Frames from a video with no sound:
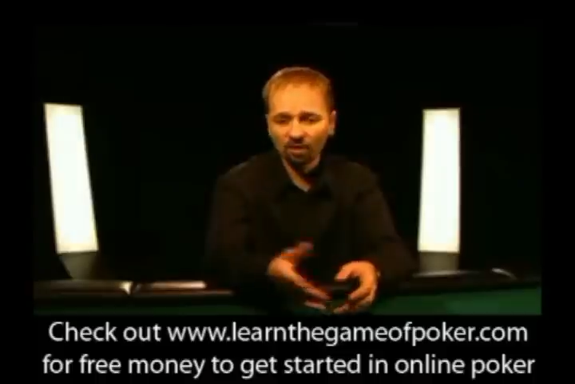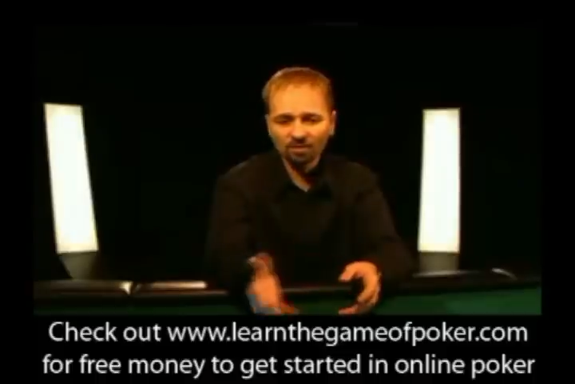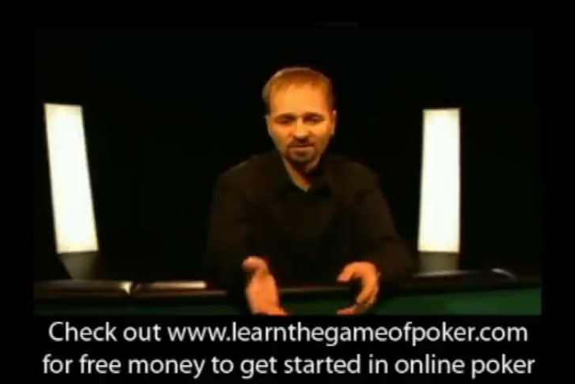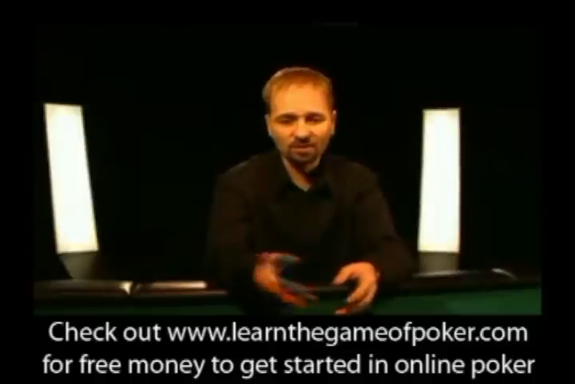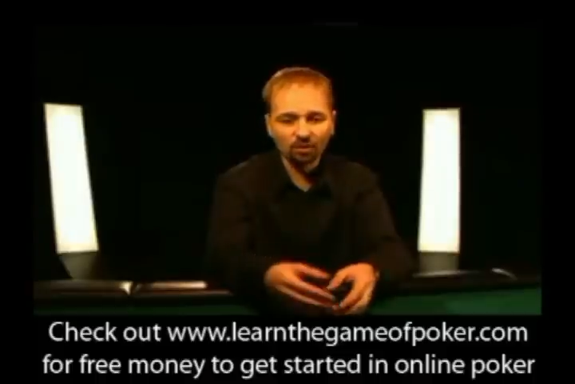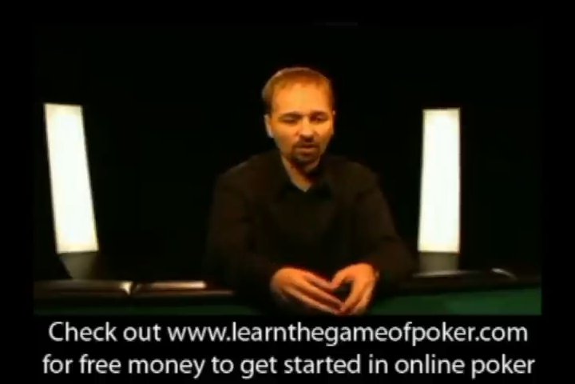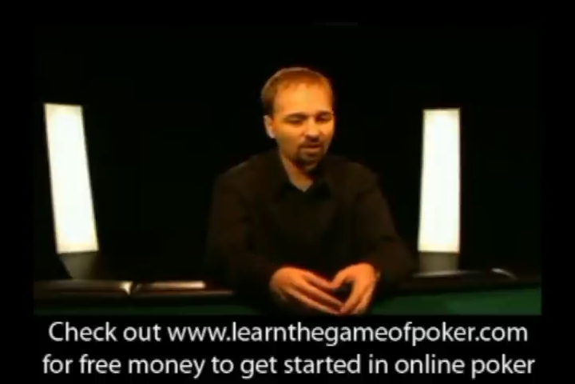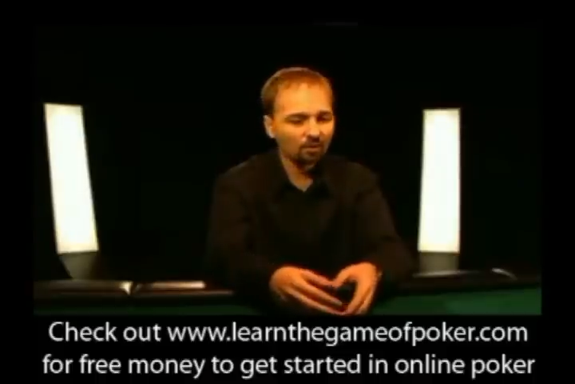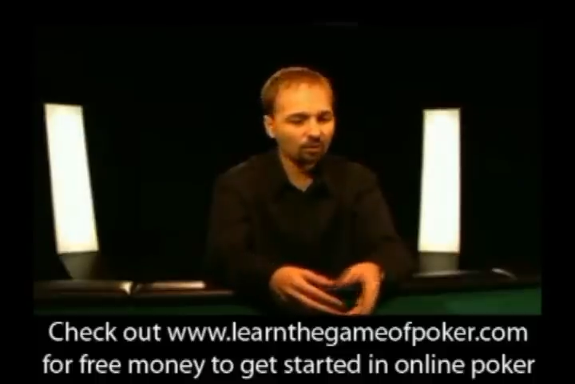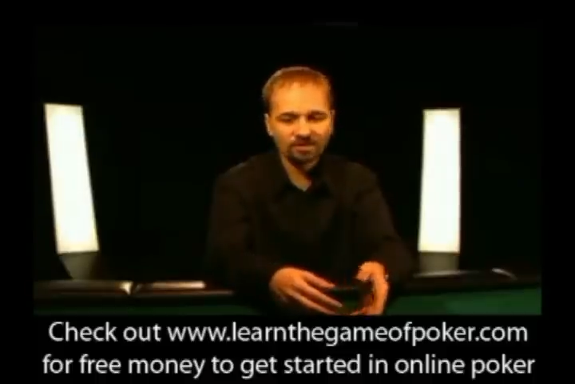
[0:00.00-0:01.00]
Also,
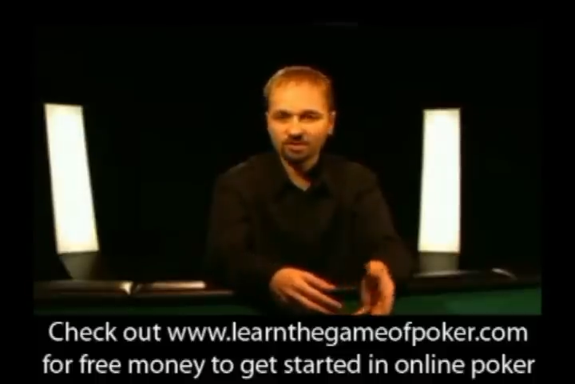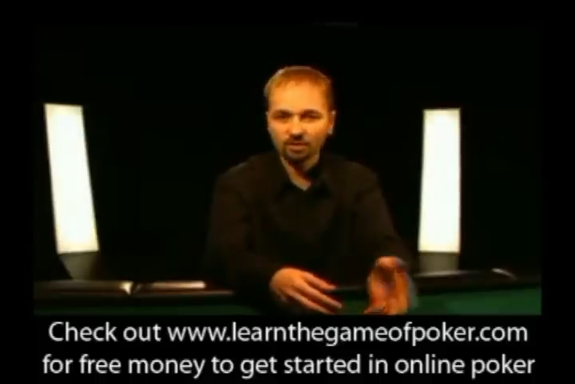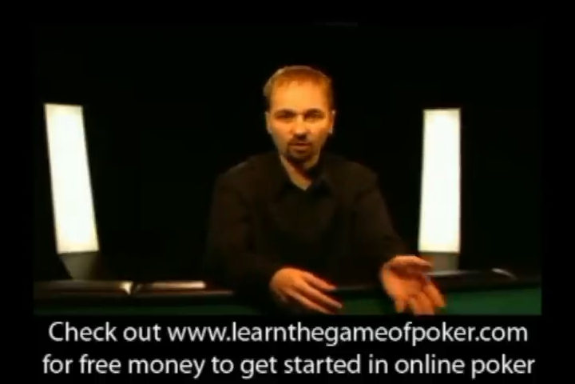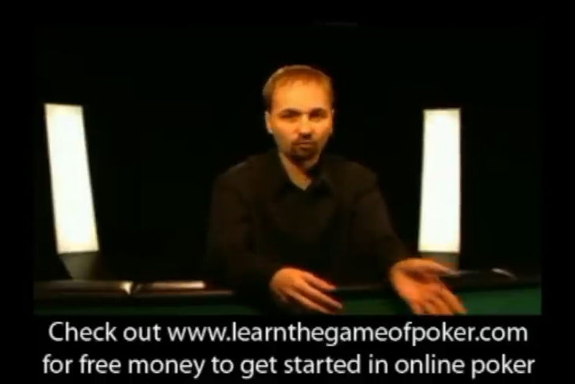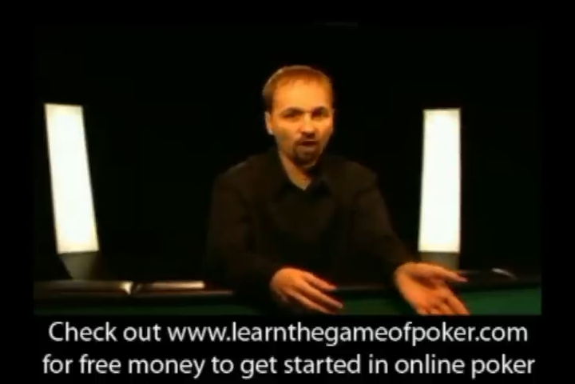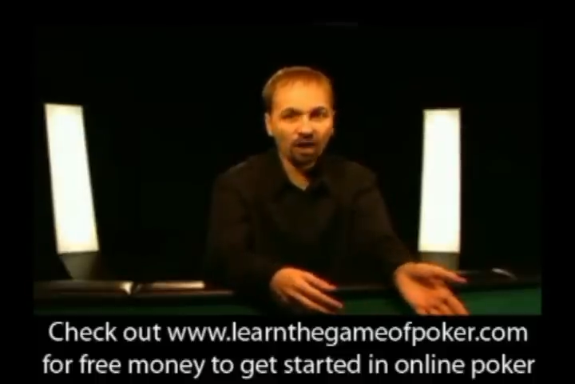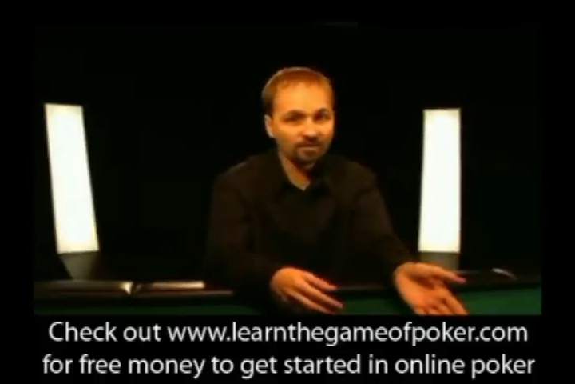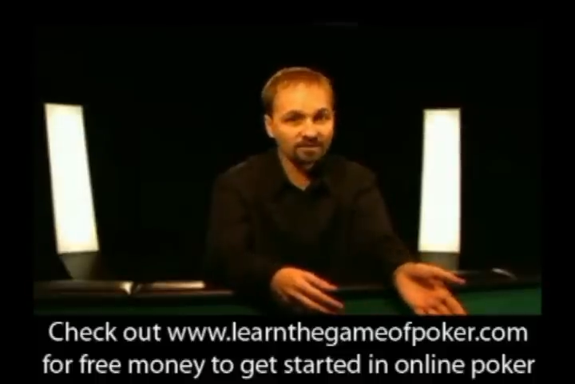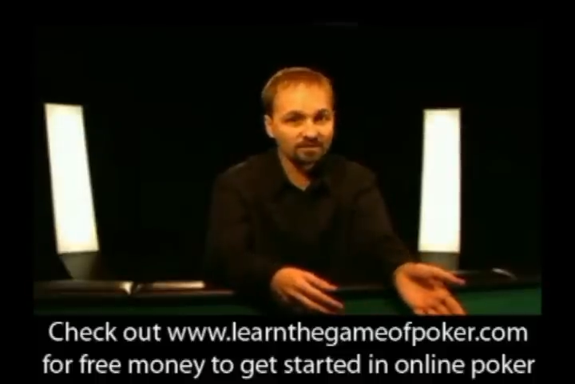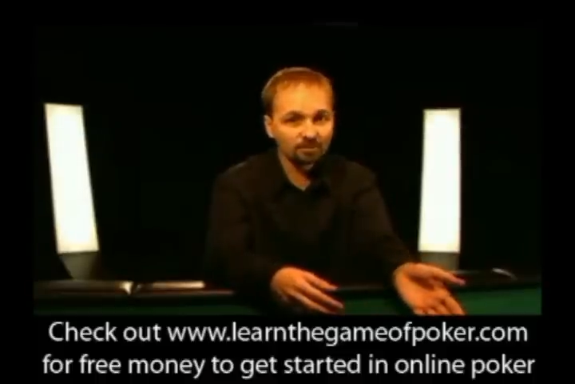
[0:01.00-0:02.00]
when it's a
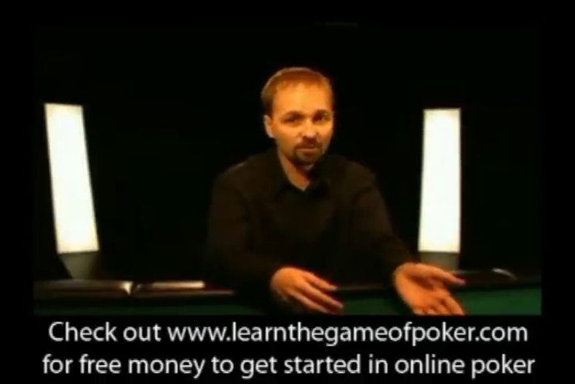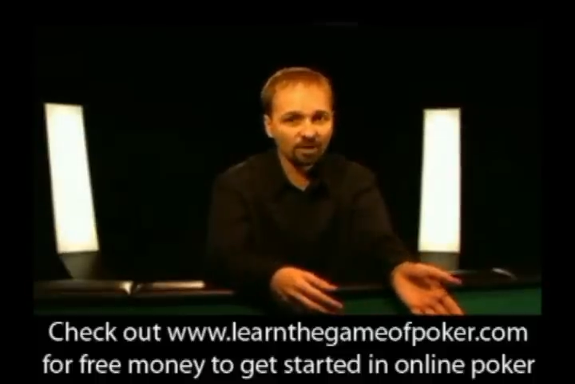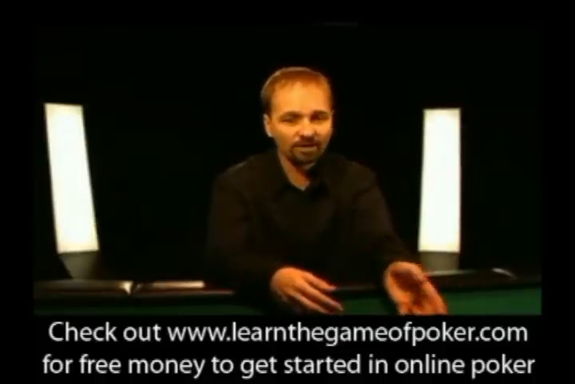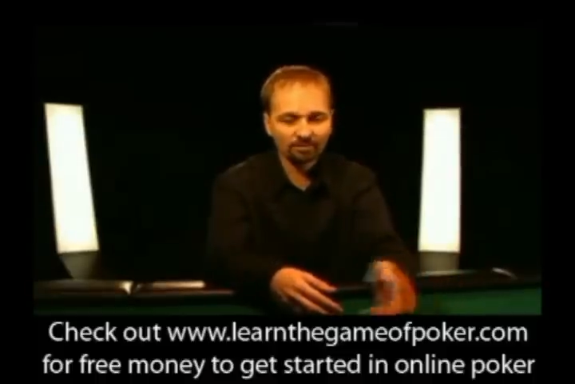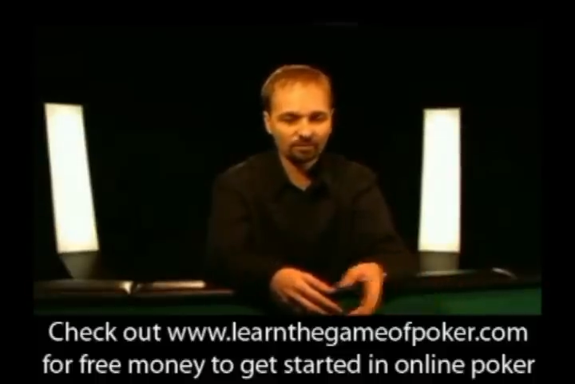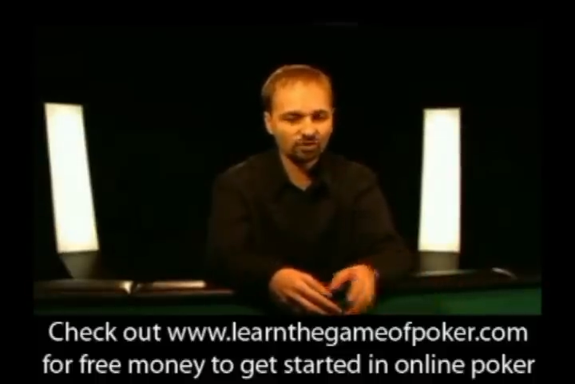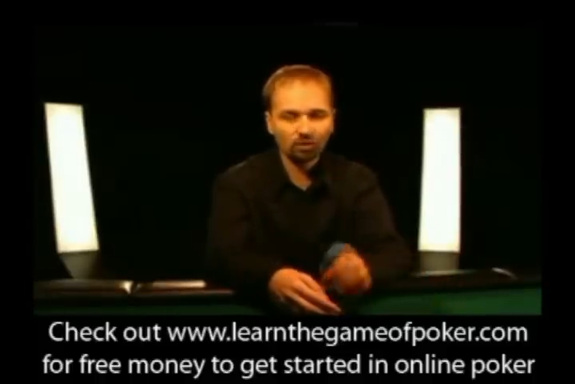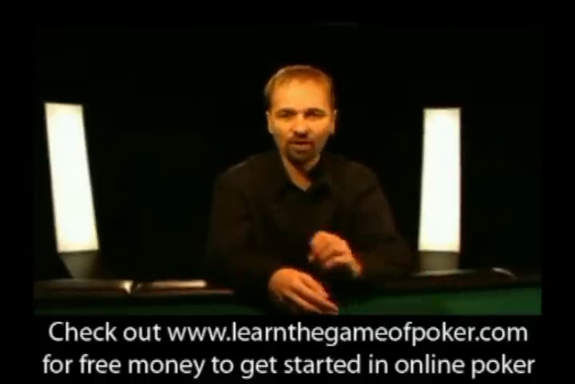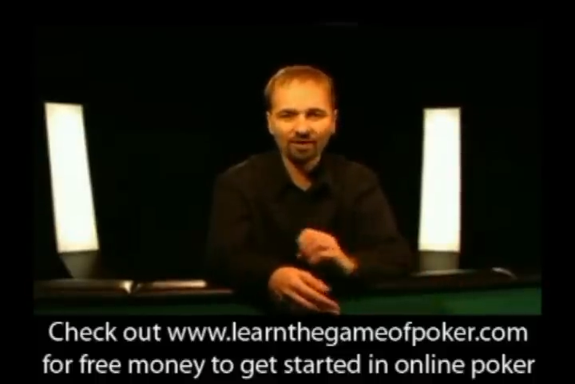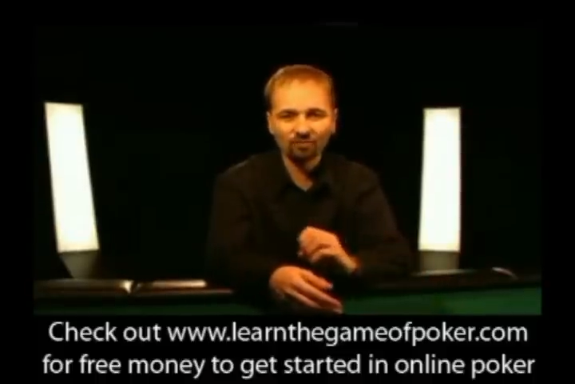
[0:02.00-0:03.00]
rock that's in the blind, you
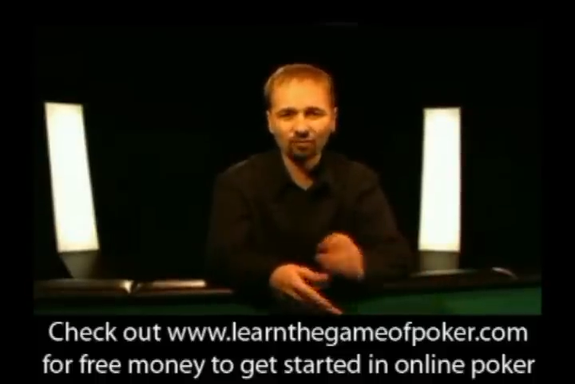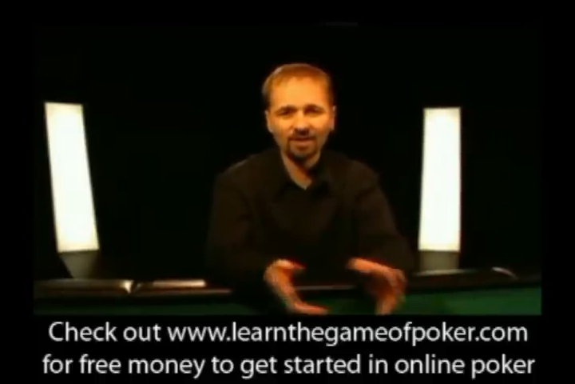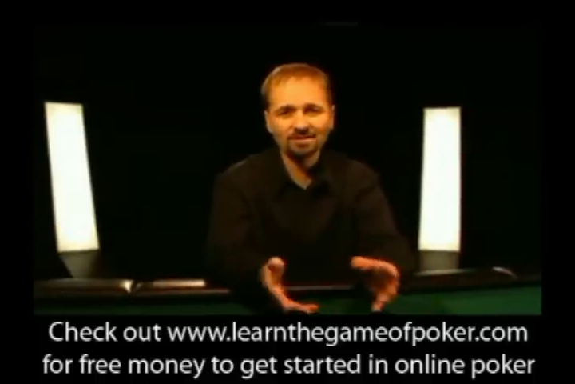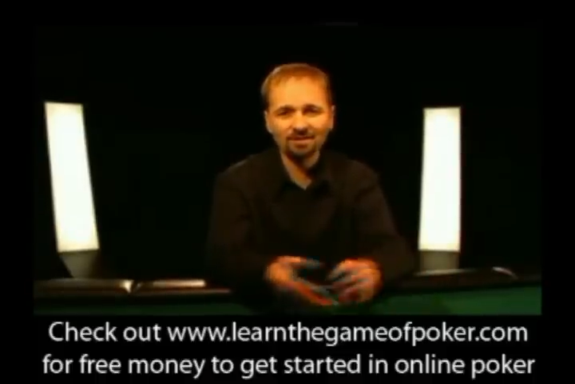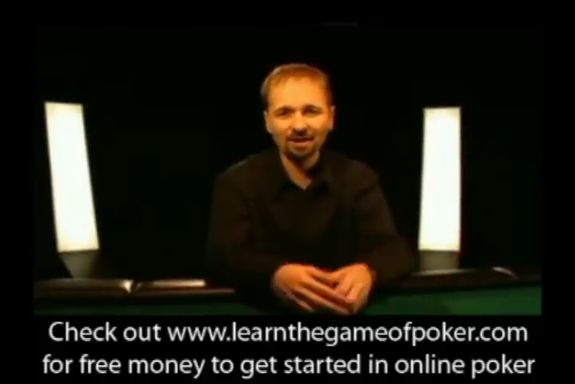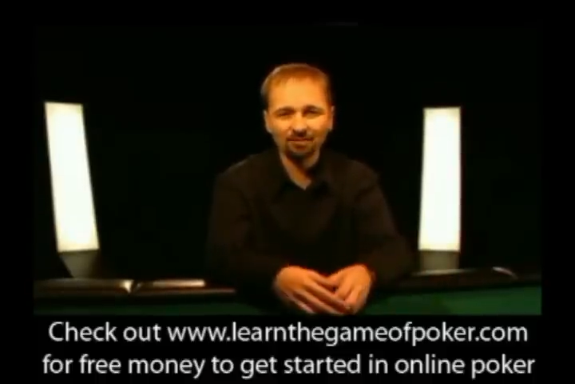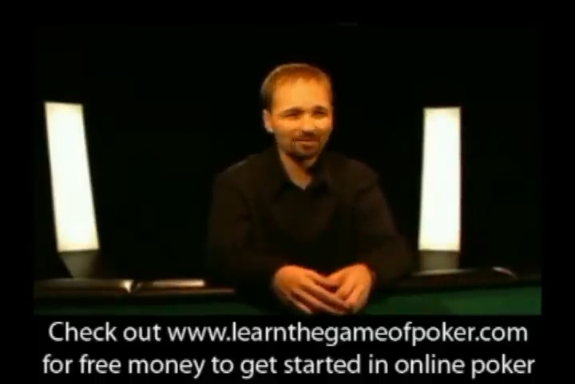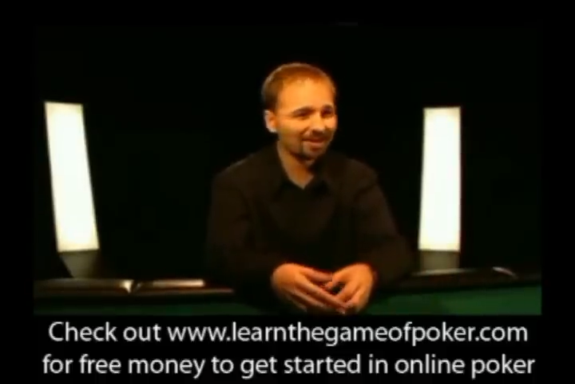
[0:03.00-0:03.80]
should go ahead and raise it up.